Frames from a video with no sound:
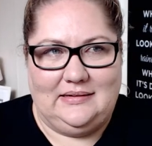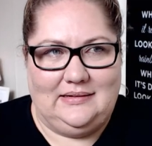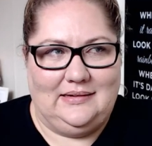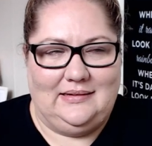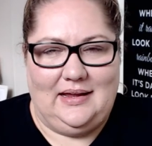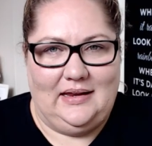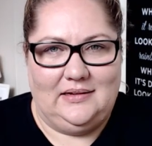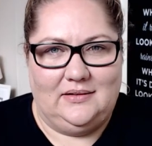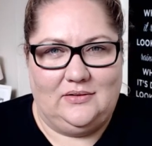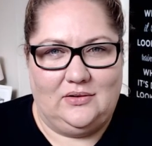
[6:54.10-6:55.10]
to
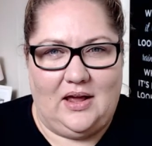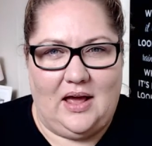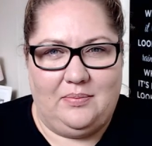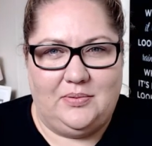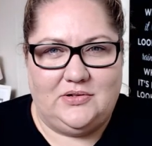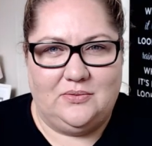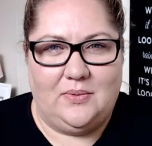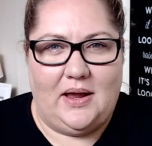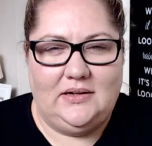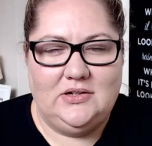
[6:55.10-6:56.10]
10 sort of aperture
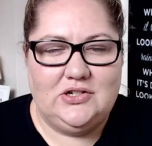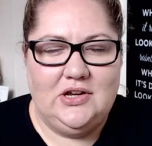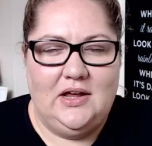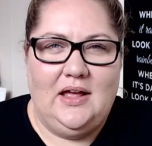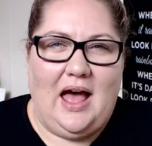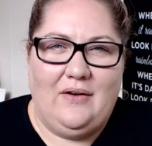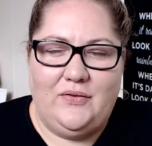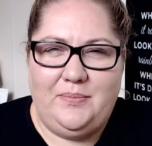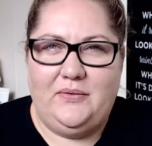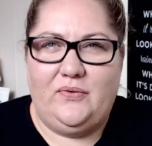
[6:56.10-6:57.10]
range. Have a
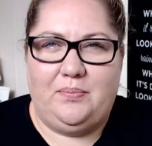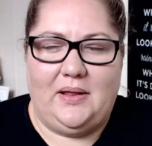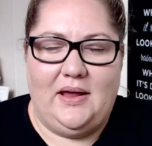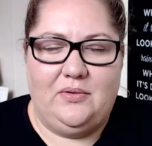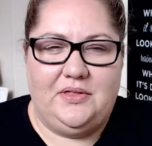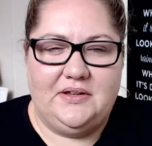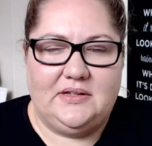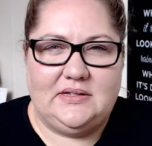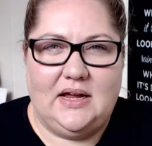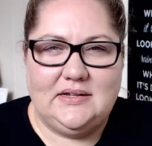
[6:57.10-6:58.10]
bit of a play with it.
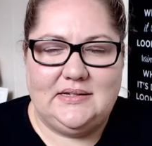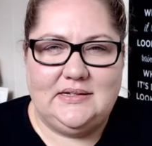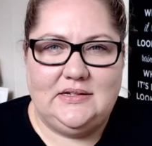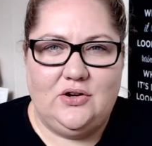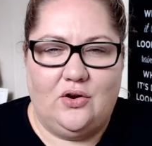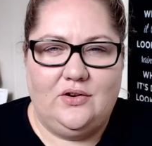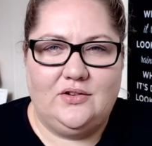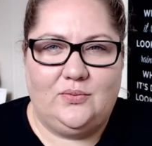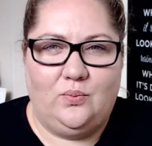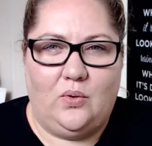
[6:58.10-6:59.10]
Start to
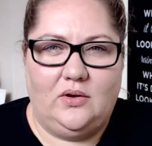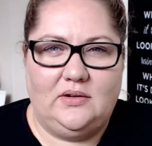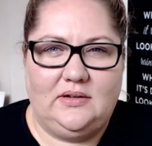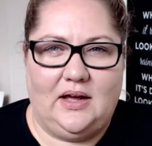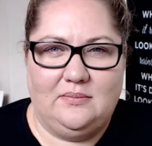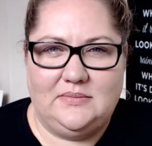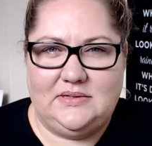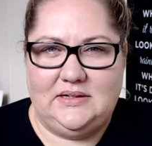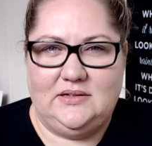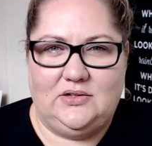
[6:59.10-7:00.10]
notice what comes
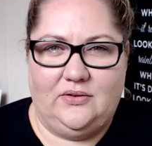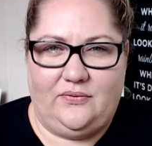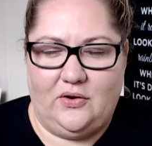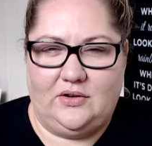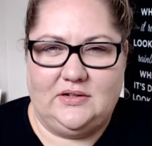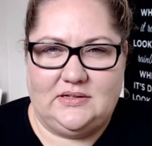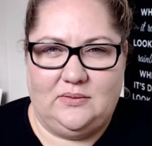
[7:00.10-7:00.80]
into focus and